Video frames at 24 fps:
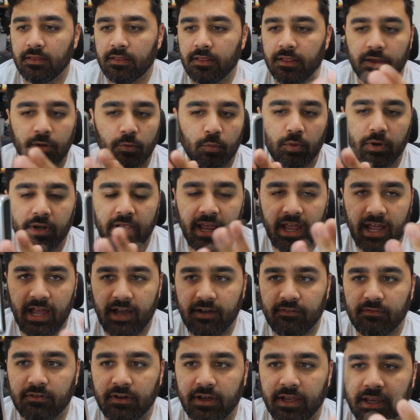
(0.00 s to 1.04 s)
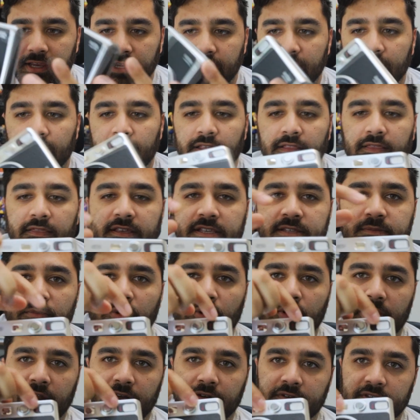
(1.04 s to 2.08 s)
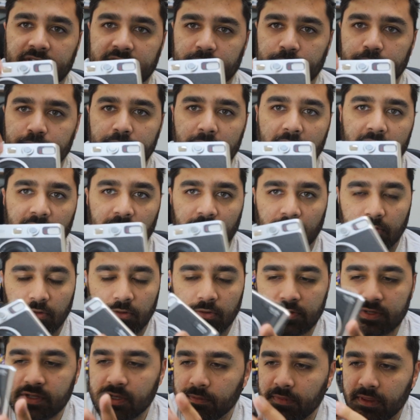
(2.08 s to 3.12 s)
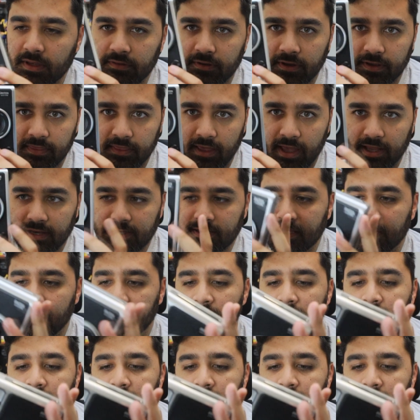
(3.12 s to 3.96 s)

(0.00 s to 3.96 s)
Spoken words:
it would have like this part at least metal or something like that.